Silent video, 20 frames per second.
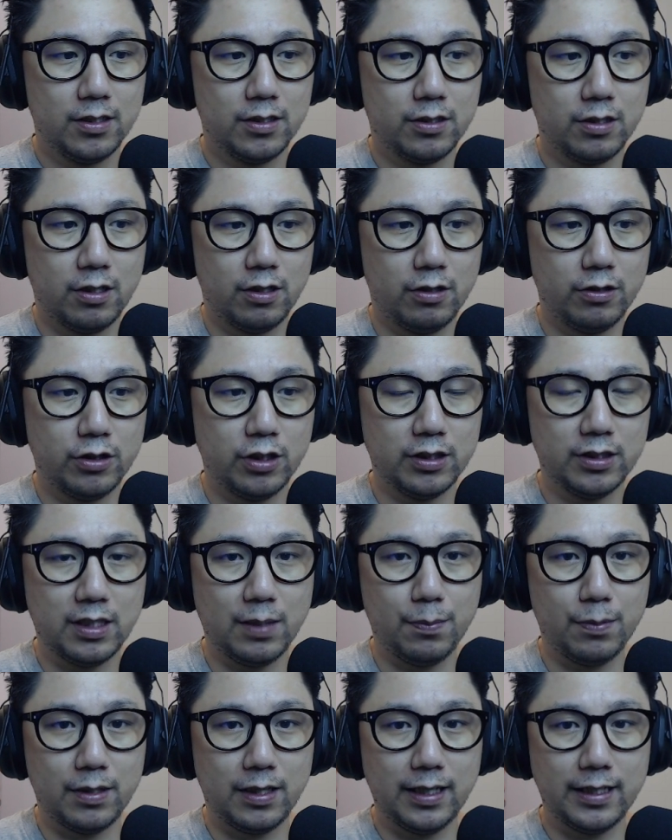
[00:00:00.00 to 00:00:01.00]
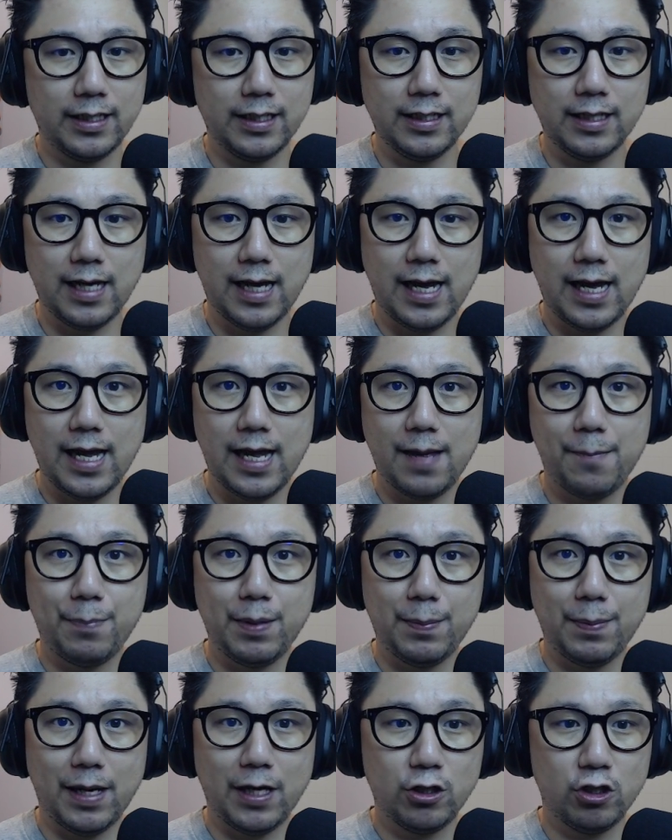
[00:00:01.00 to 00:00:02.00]
So just double click it and be
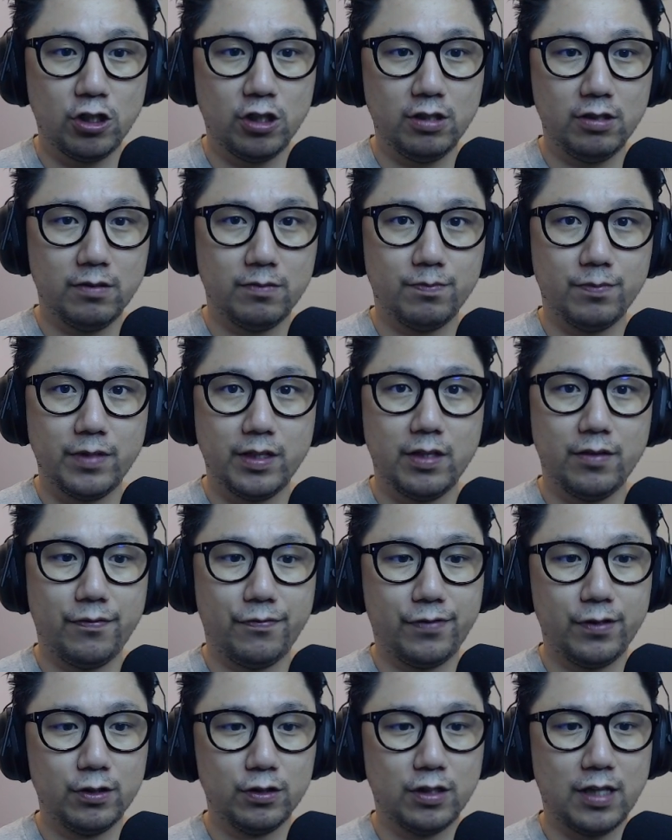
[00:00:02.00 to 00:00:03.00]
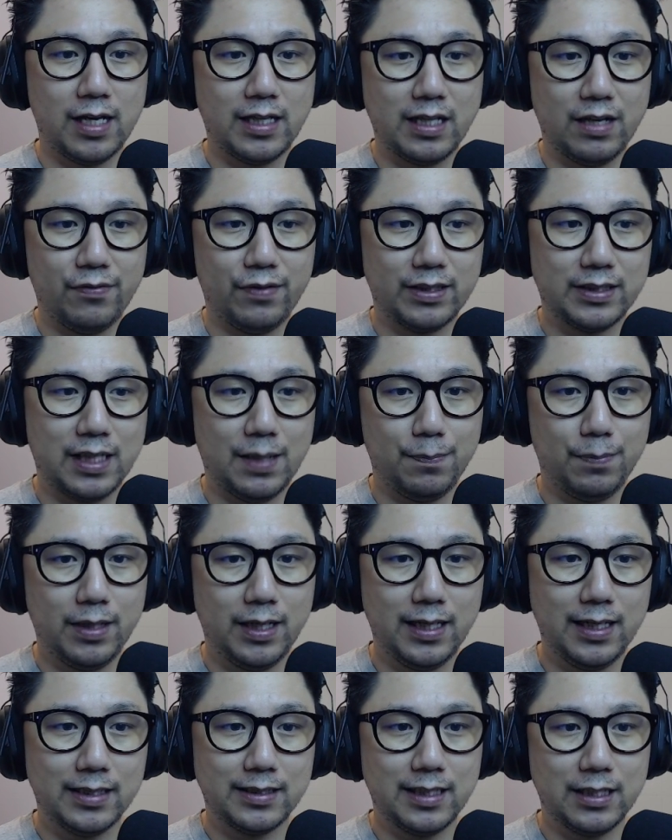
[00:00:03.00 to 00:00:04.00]
patient. It feels like nothing's happening.
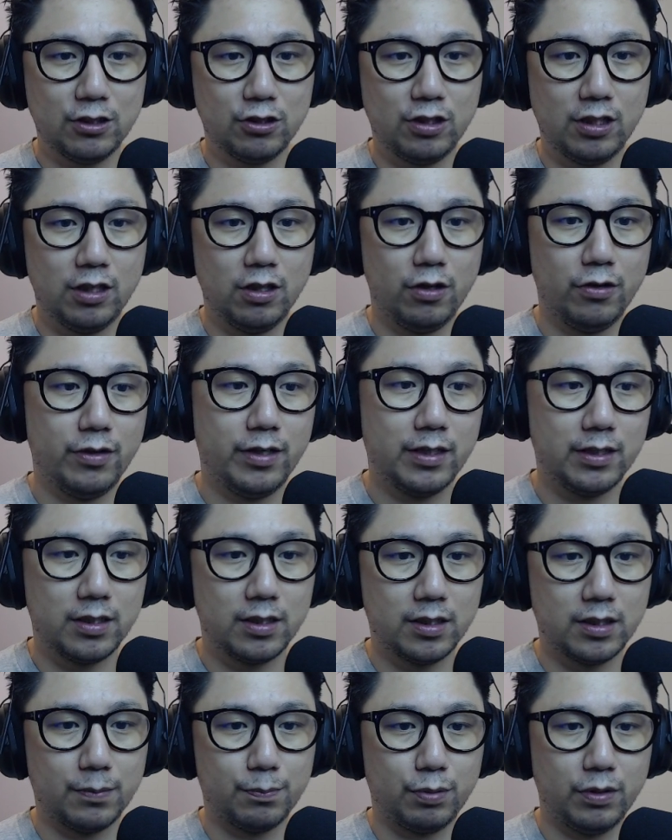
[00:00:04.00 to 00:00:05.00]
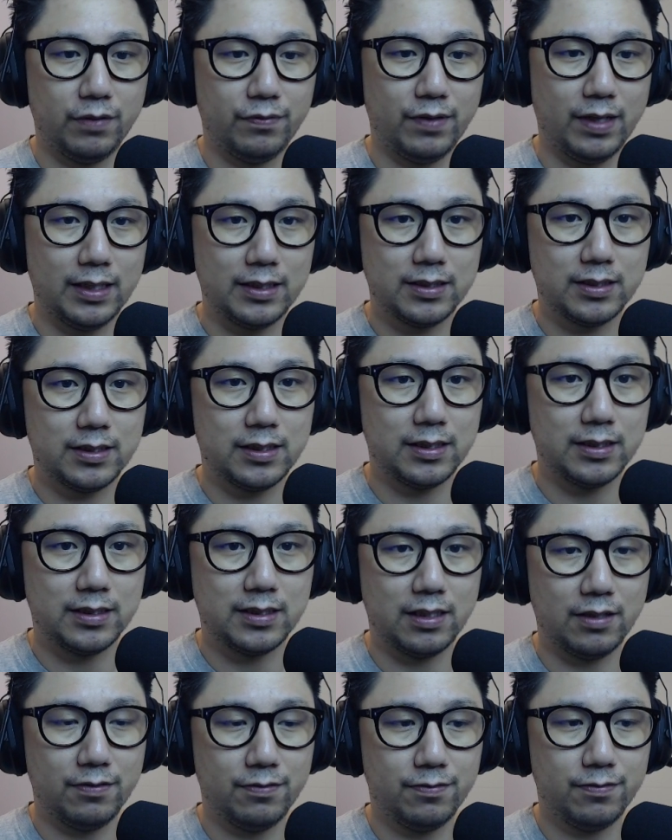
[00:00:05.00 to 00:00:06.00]
It's actually loading the prefix and
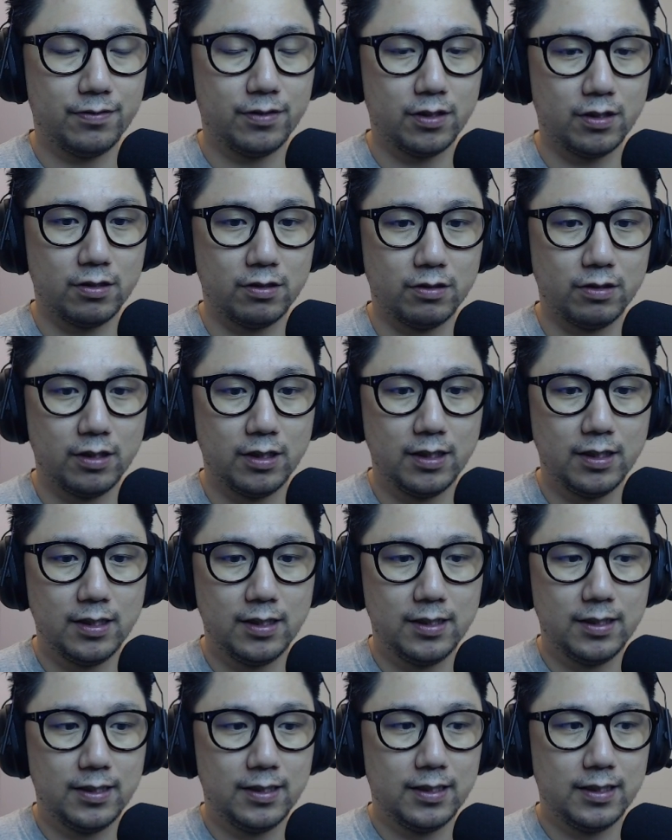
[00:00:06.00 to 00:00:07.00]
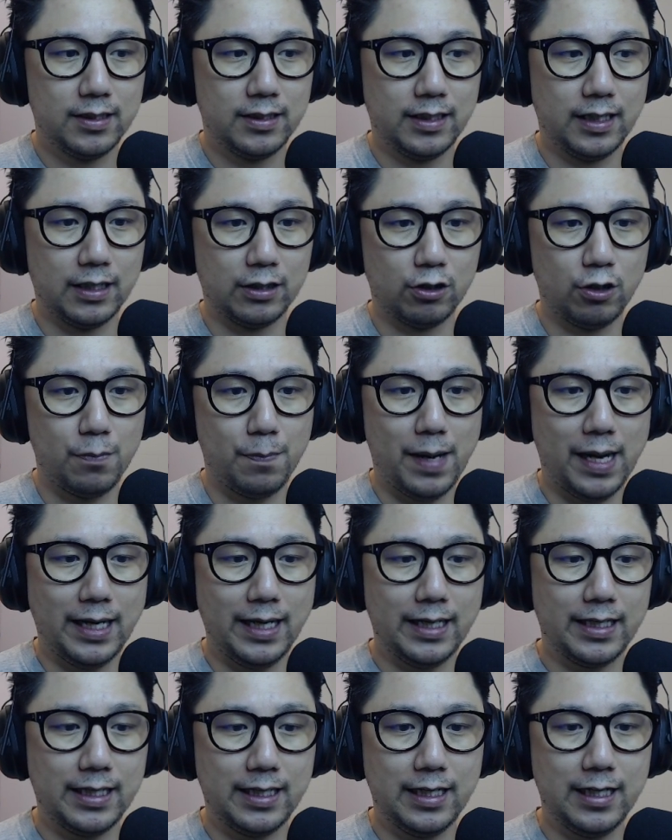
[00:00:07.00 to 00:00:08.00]
stuff. So yeah, don't
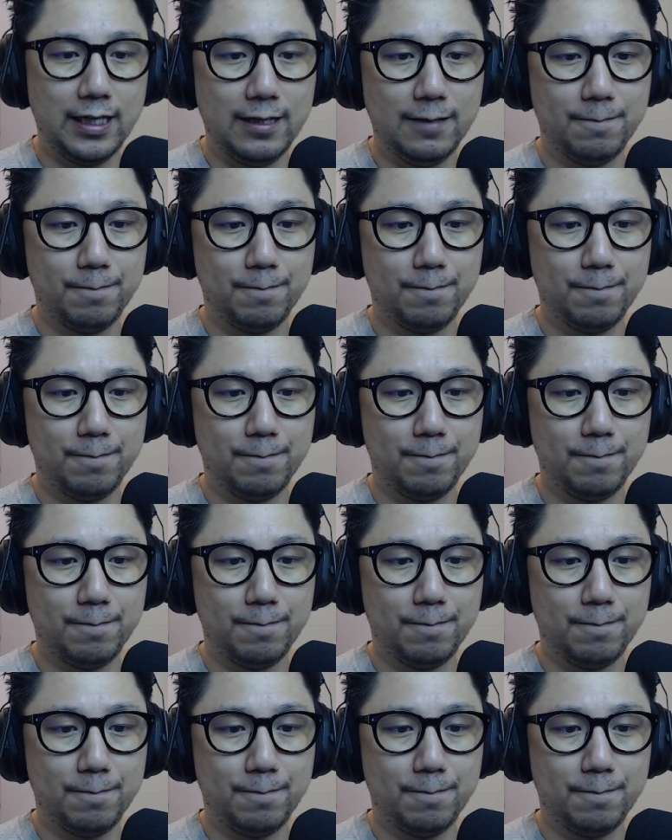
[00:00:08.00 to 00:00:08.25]
panic here.